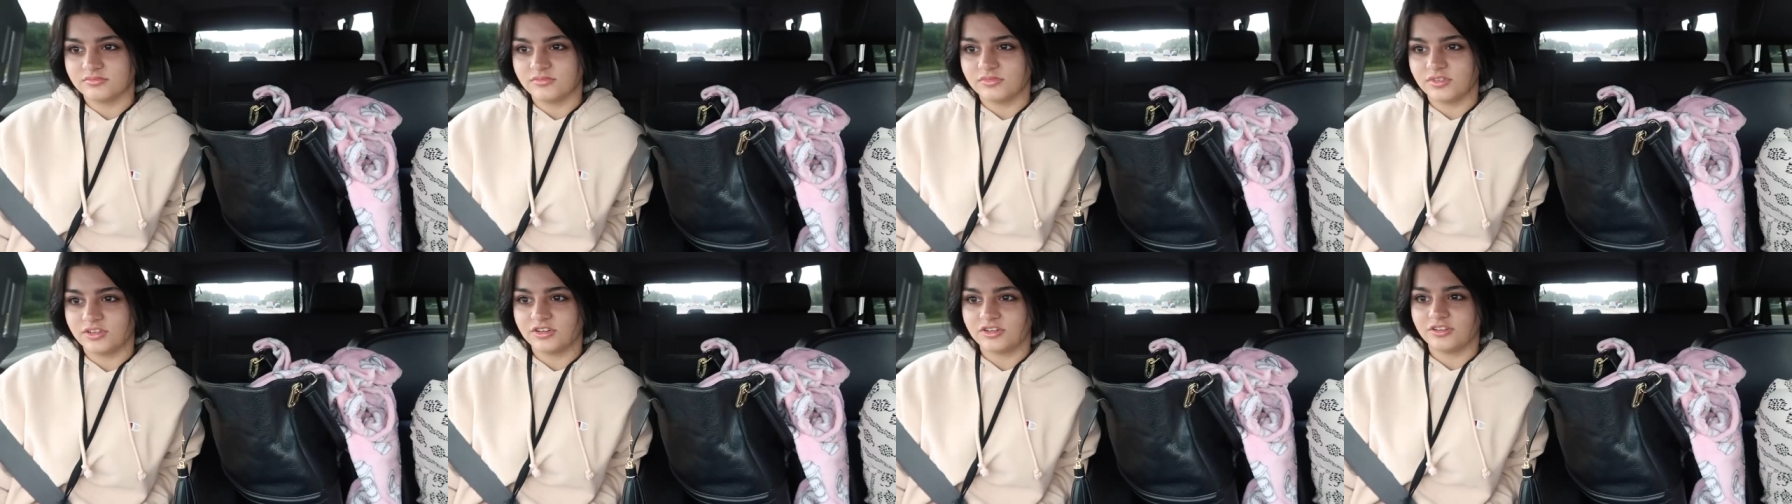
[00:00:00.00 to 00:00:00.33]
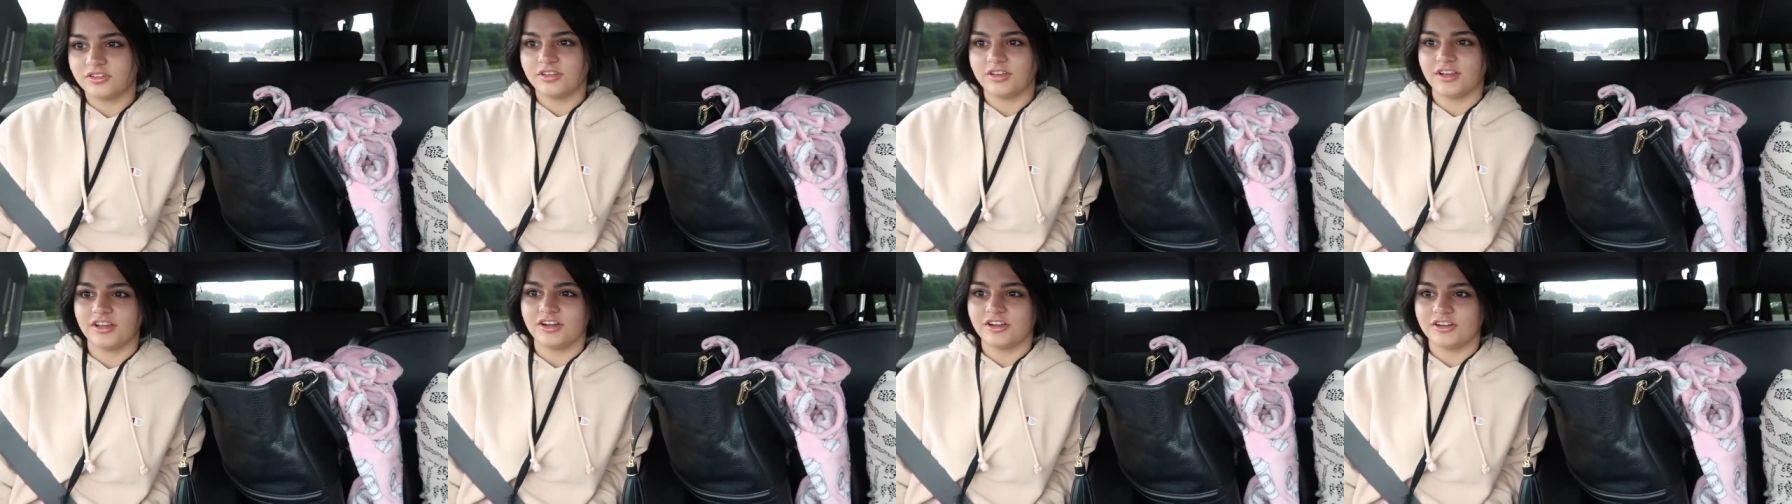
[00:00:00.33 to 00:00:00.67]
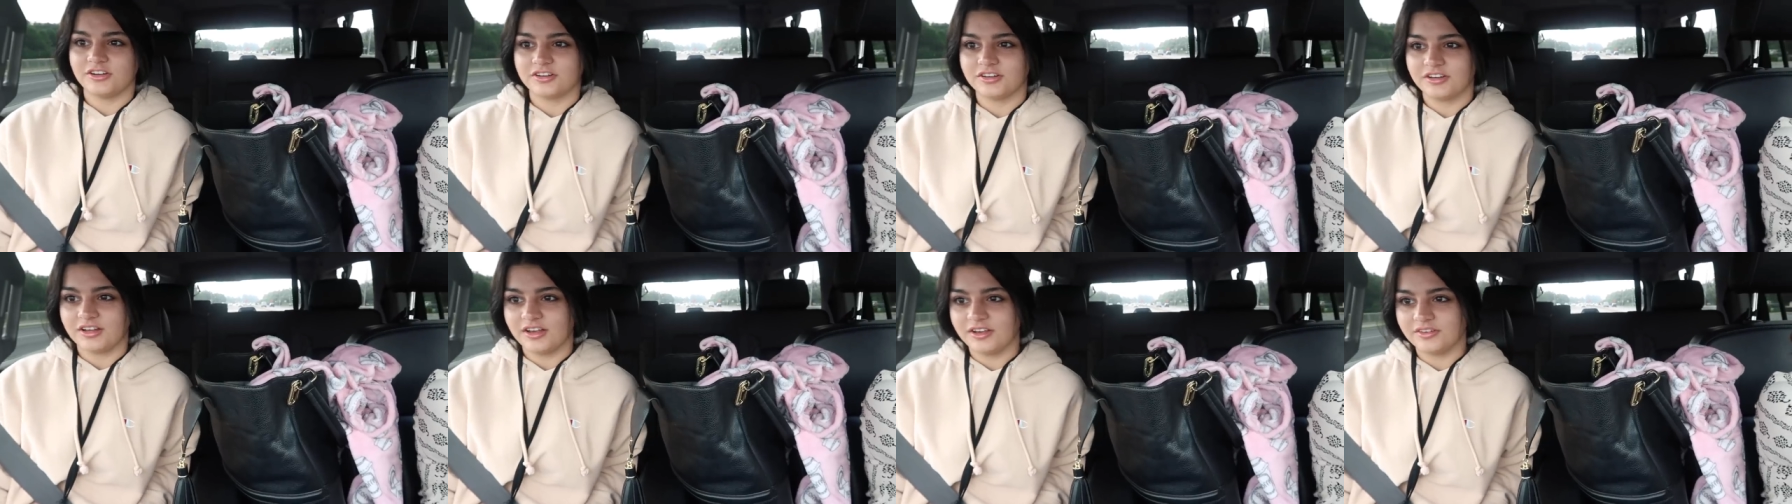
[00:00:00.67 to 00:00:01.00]
Literally, I
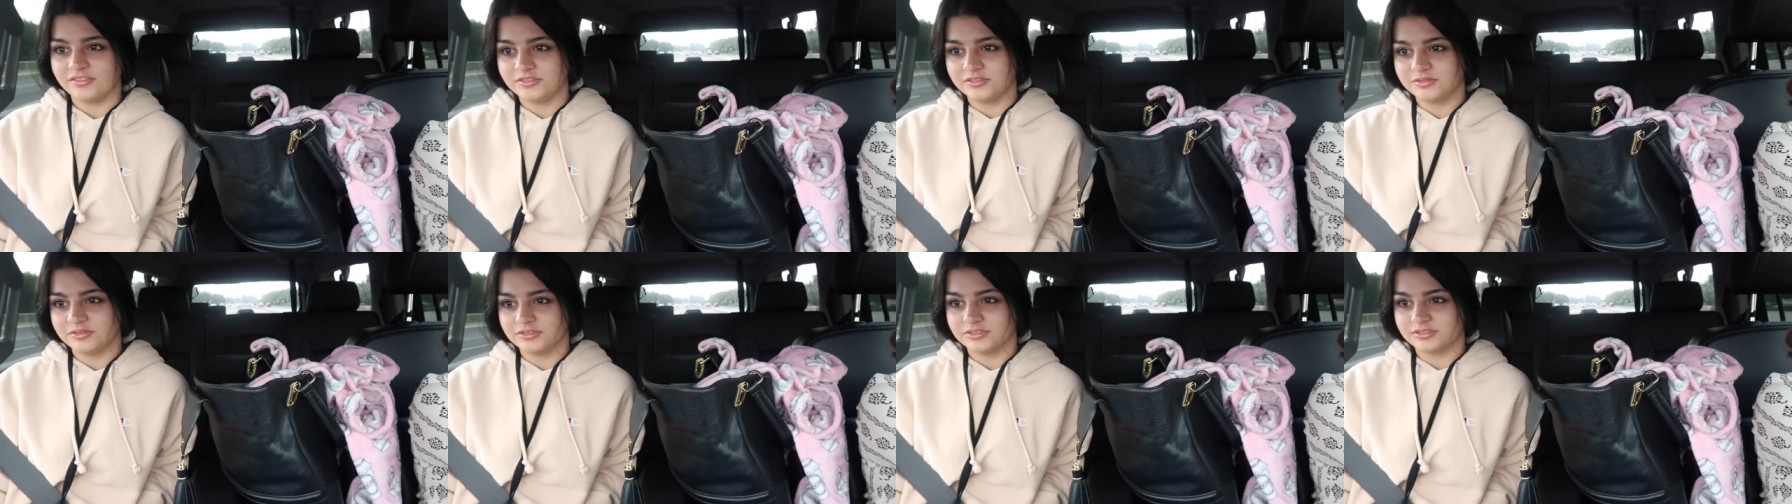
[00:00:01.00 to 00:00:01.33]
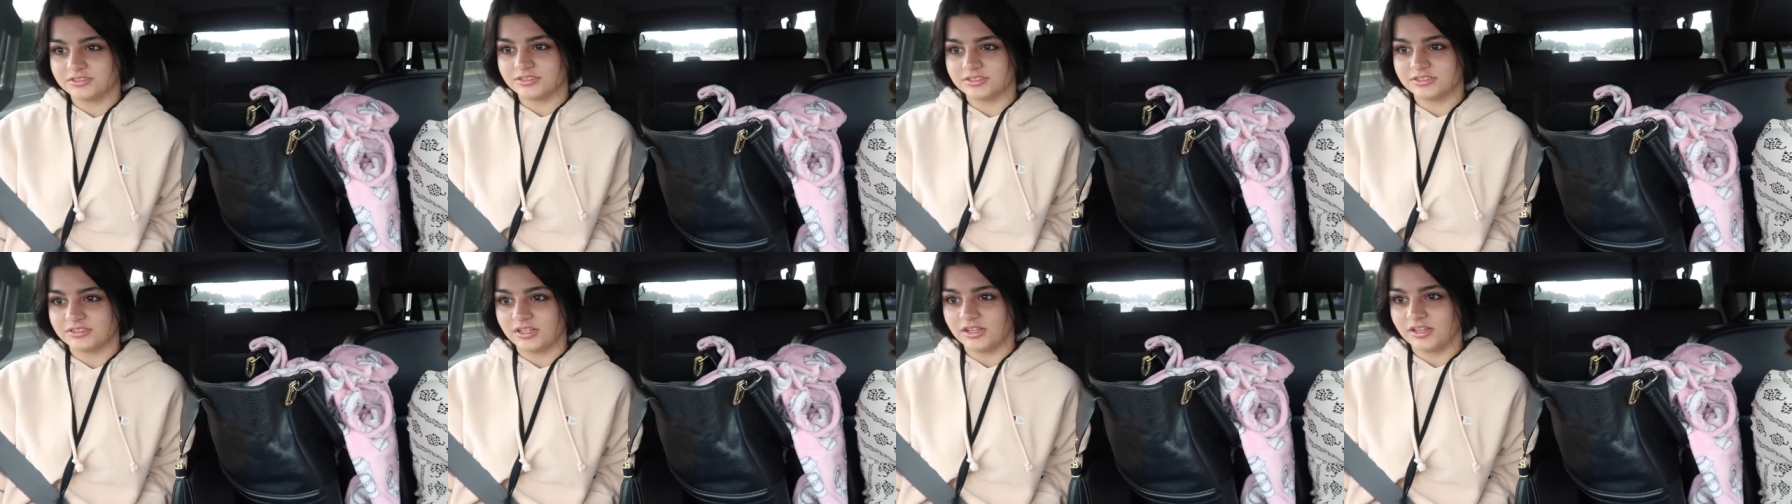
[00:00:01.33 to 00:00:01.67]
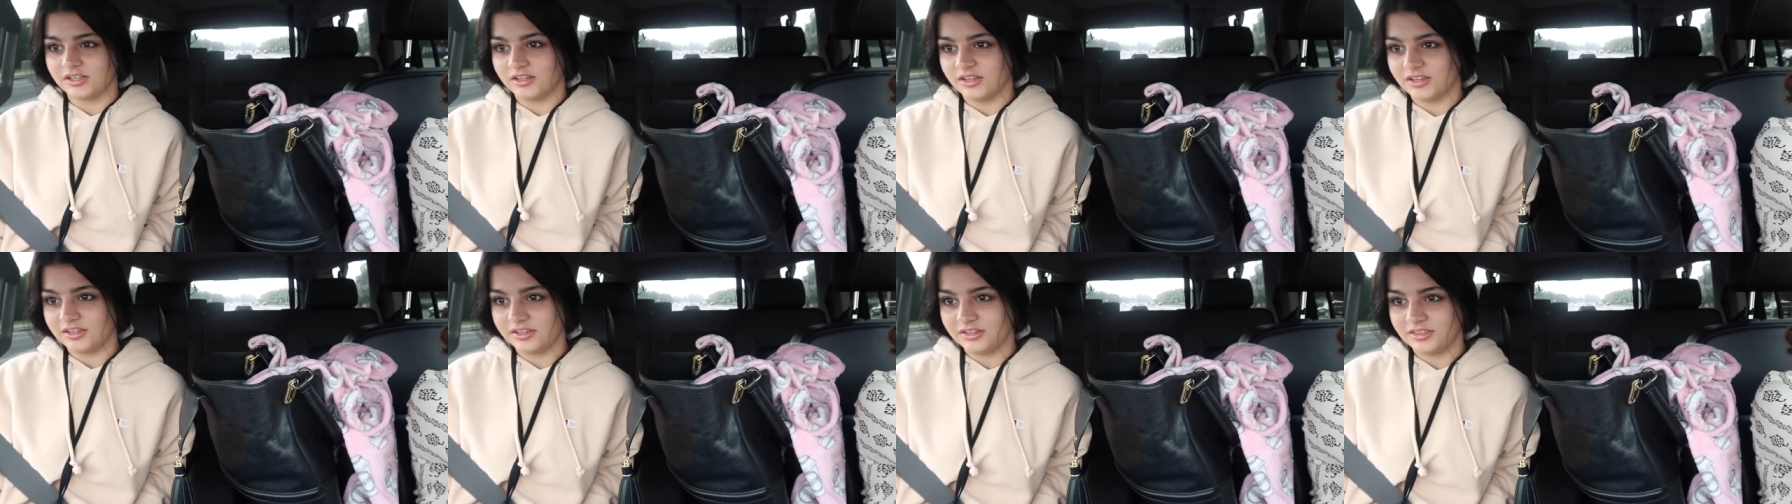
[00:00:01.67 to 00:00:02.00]
heard everyone
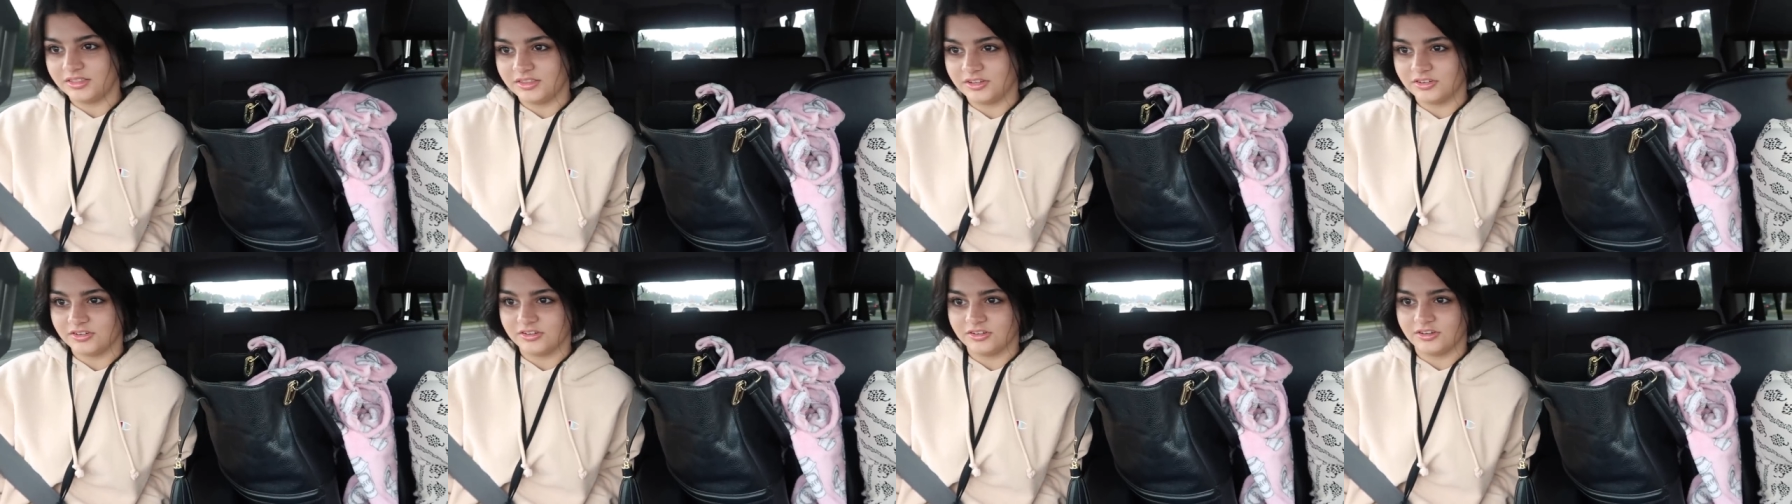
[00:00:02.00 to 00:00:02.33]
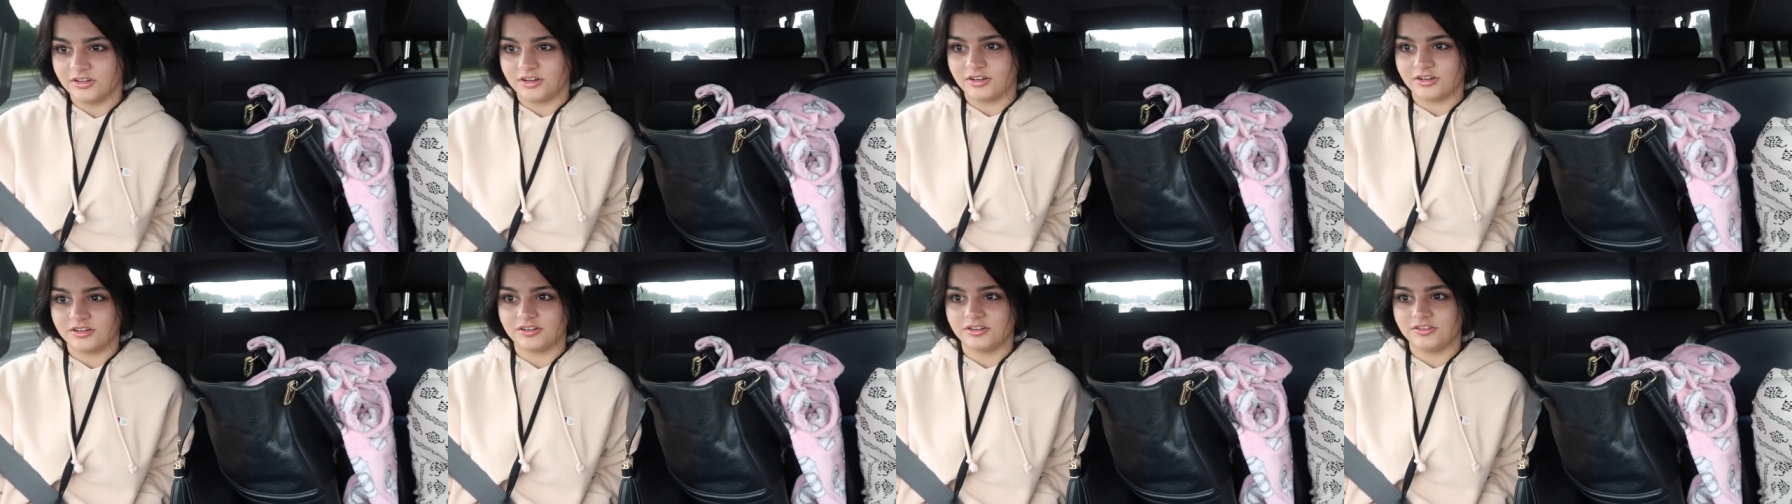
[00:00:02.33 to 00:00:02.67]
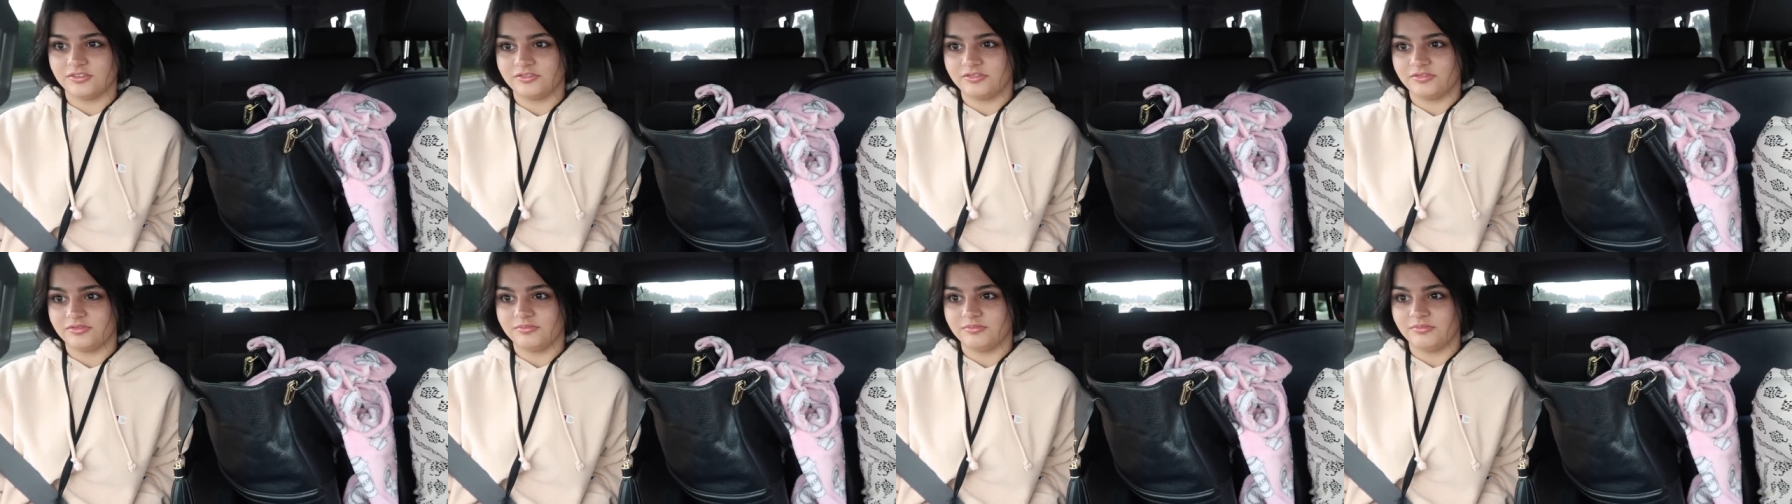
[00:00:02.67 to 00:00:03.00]
say like they're not
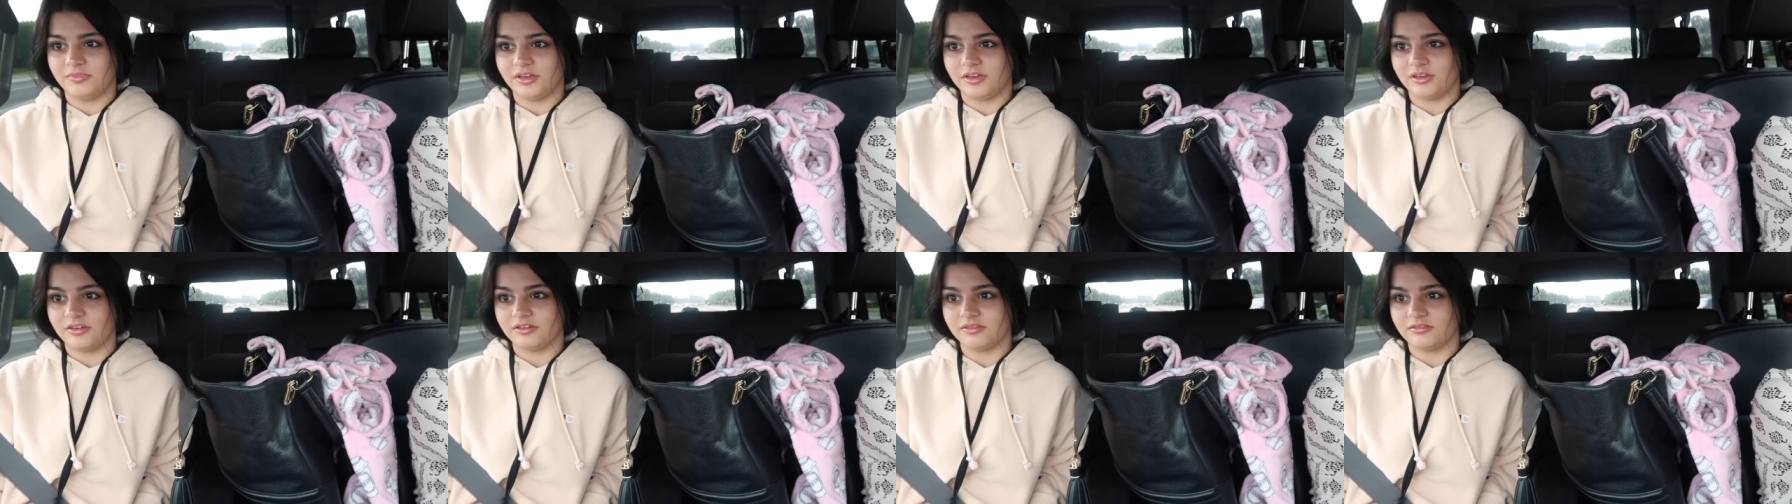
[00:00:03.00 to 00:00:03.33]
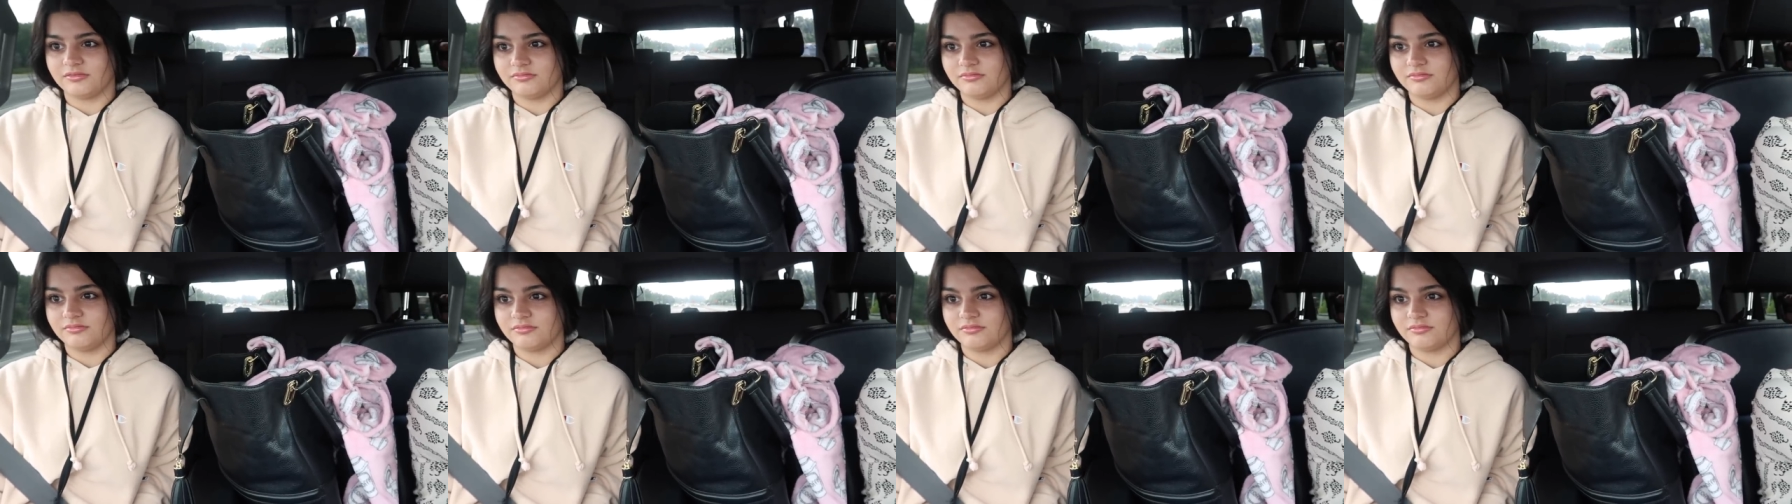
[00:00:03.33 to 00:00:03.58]
gonna make it.